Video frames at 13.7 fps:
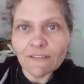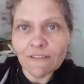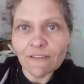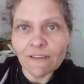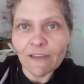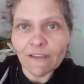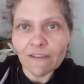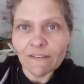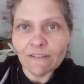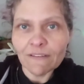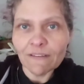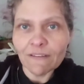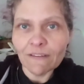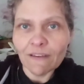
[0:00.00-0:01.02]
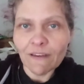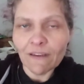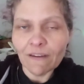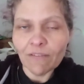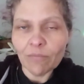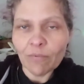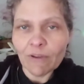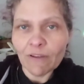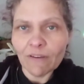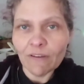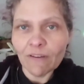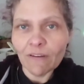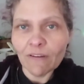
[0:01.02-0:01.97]
delight. I have
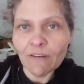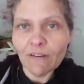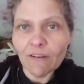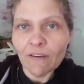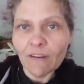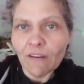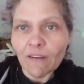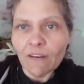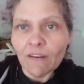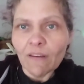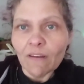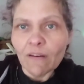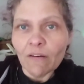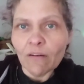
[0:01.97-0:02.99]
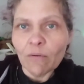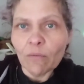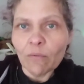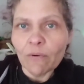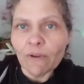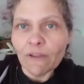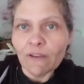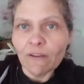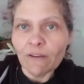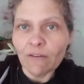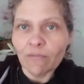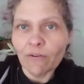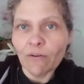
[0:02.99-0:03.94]
been
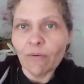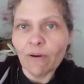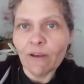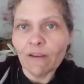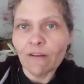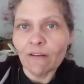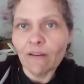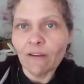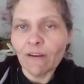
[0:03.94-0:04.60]
away for a while.